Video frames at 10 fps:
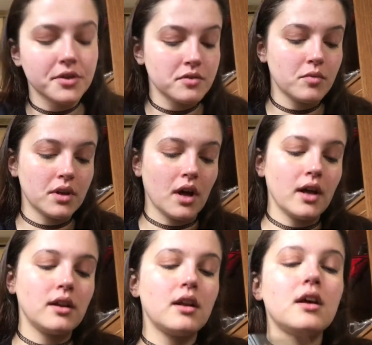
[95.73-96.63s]
And
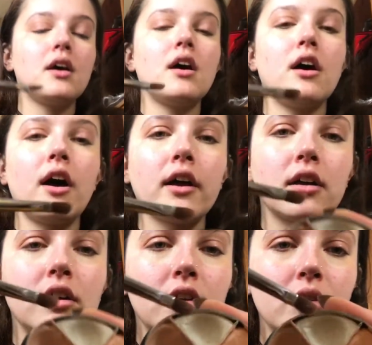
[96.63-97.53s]
whatnot, I'm
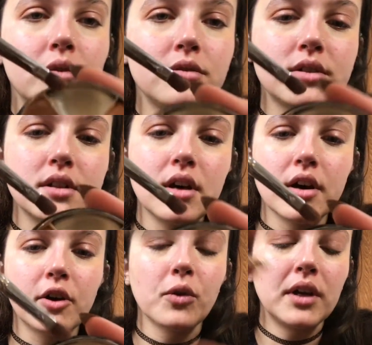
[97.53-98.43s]
going to use
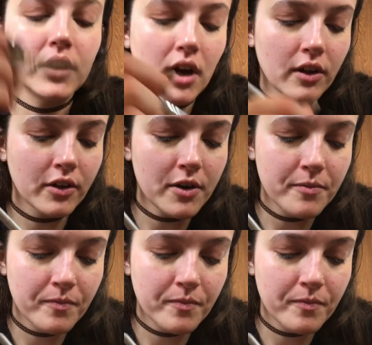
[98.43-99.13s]
the green color.